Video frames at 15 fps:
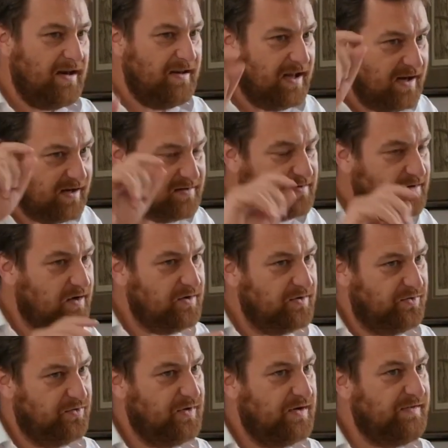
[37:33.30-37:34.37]
And then I
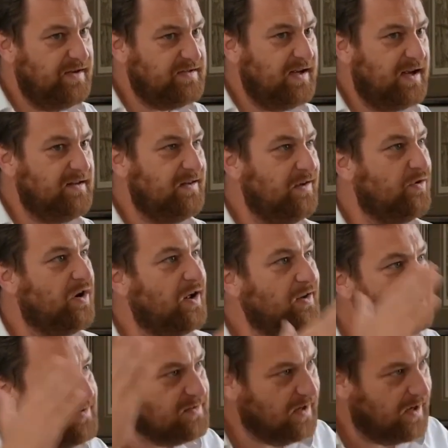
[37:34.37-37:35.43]
started to investigate the
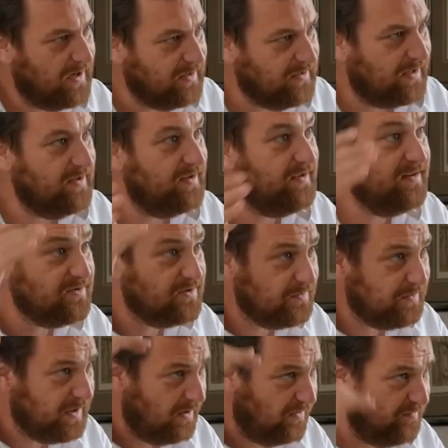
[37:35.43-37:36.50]
occult side and the
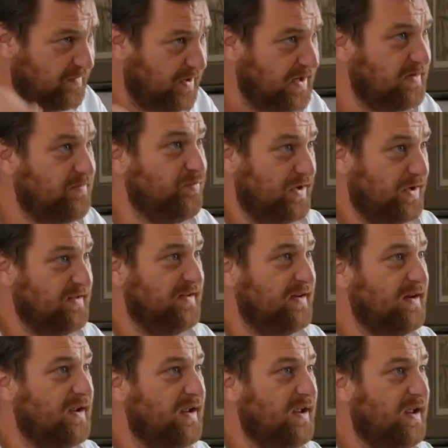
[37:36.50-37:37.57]
history of money
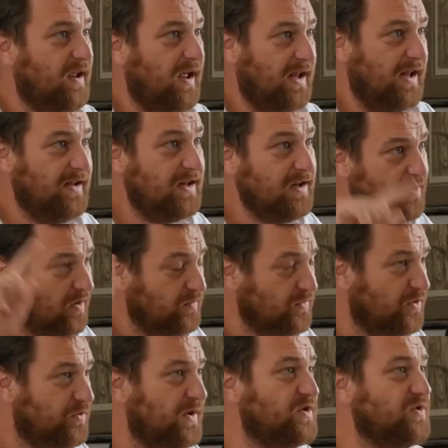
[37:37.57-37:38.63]
printing. And then you come
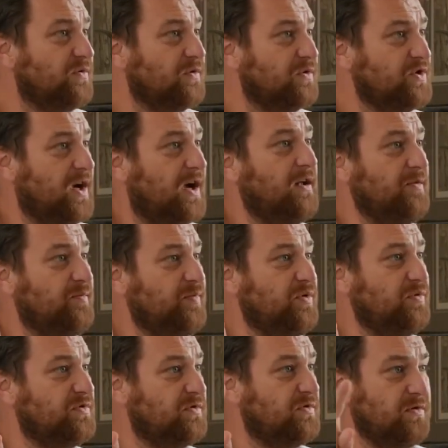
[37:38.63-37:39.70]
to ritual child
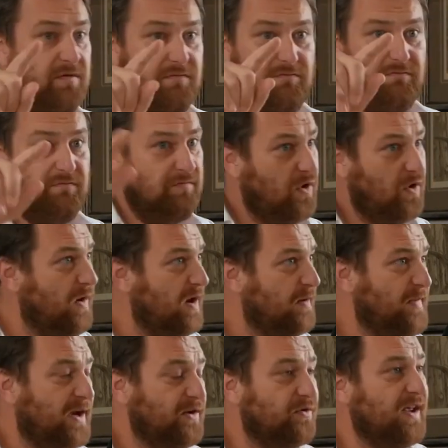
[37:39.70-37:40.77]
abuse going
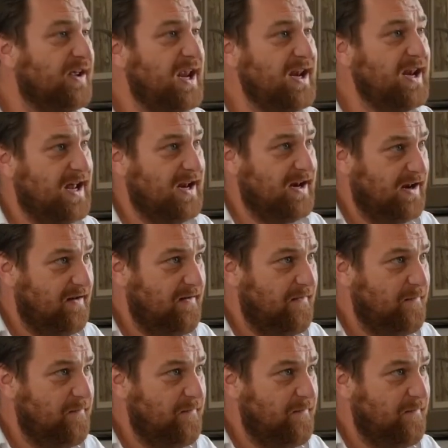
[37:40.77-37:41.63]
back to Canaan.